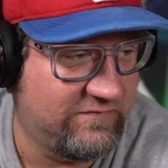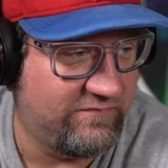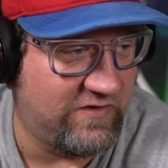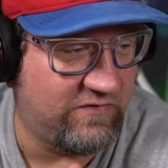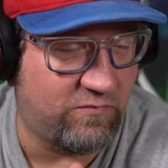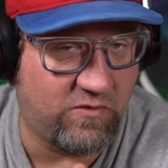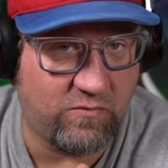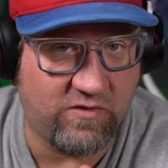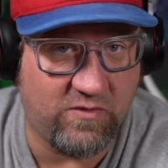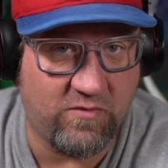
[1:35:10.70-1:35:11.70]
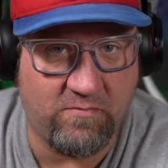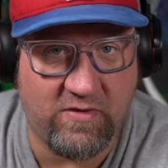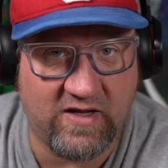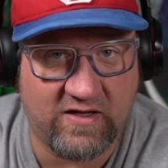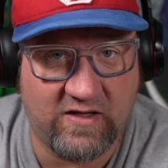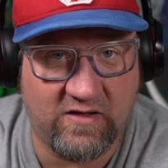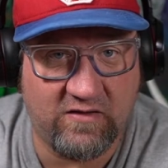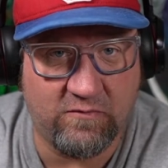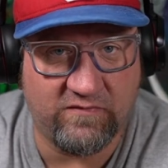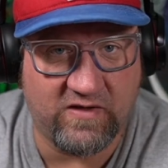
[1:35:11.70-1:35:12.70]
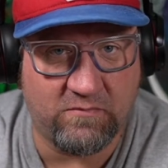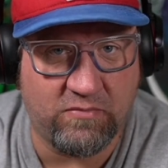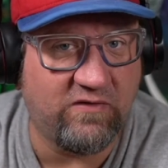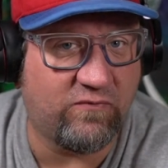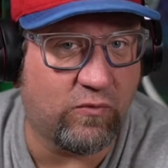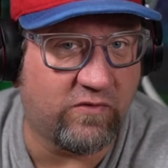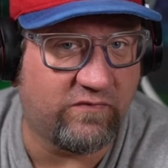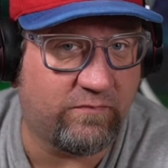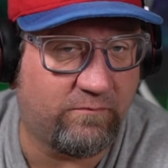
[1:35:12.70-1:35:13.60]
That's one where they went back, it was like Beast Wars.